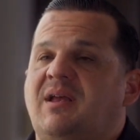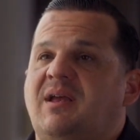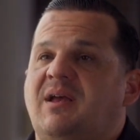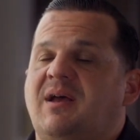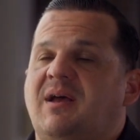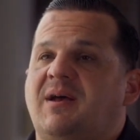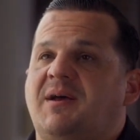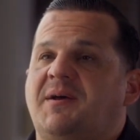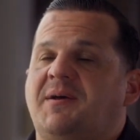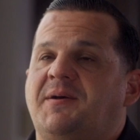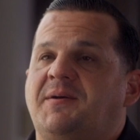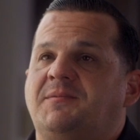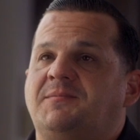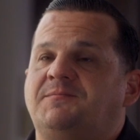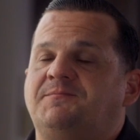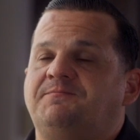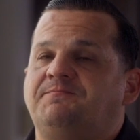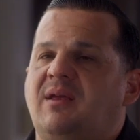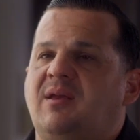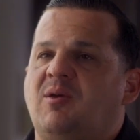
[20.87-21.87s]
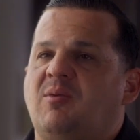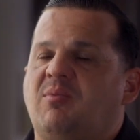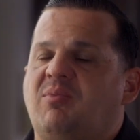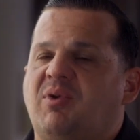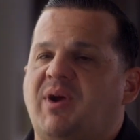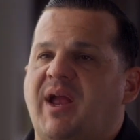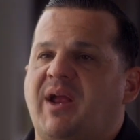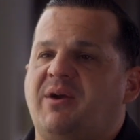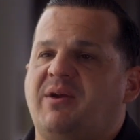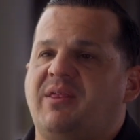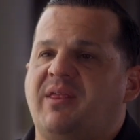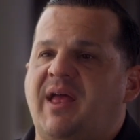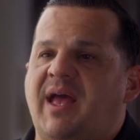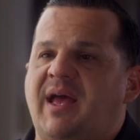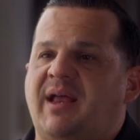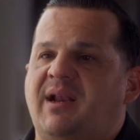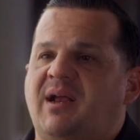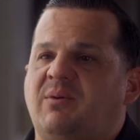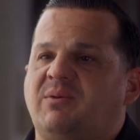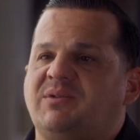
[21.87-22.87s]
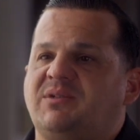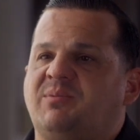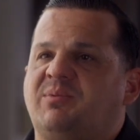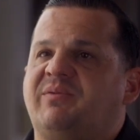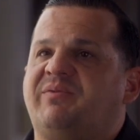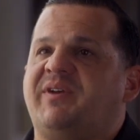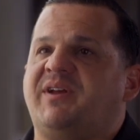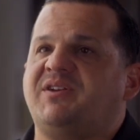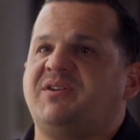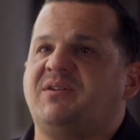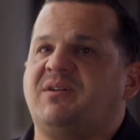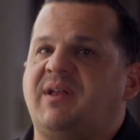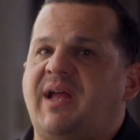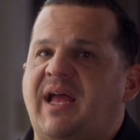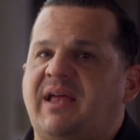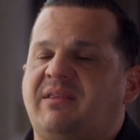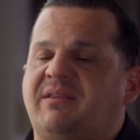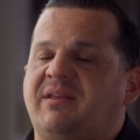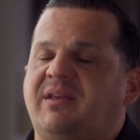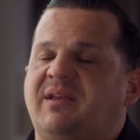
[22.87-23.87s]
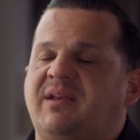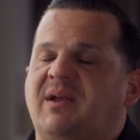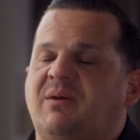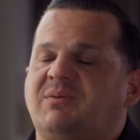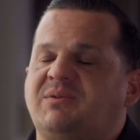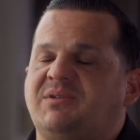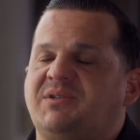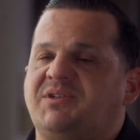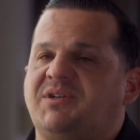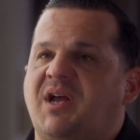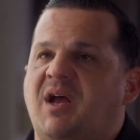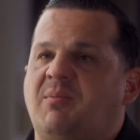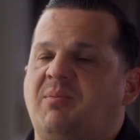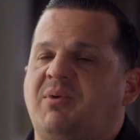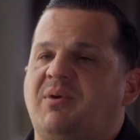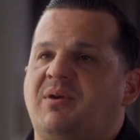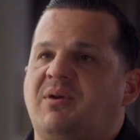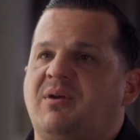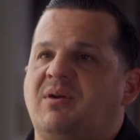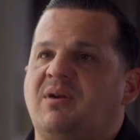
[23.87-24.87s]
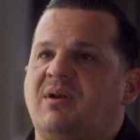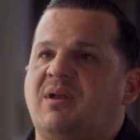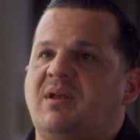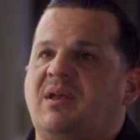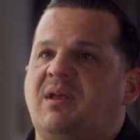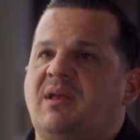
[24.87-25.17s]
Prior to that, I was a professional athlete. I was a shot putter,